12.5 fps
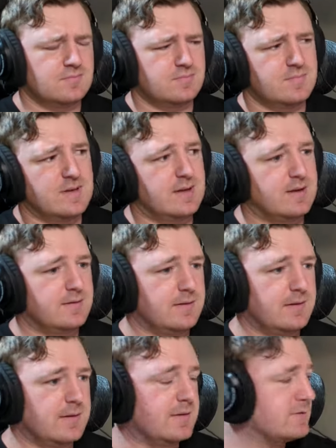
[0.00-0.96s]
Very
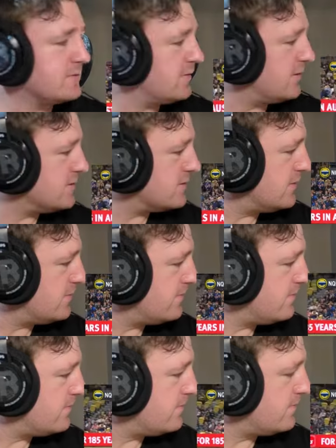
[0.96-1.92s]
high up crazy. on his
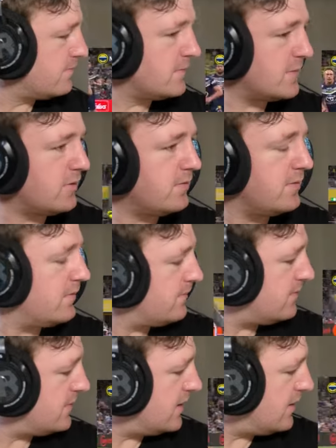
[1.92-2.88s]
chest, almost oh, on his
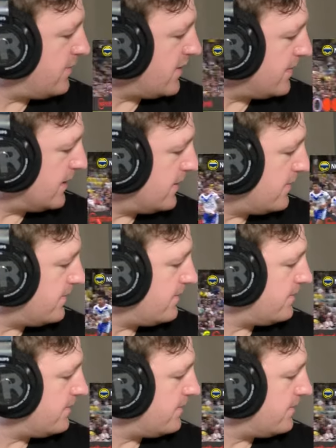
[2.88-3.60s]
shoulder hey, there.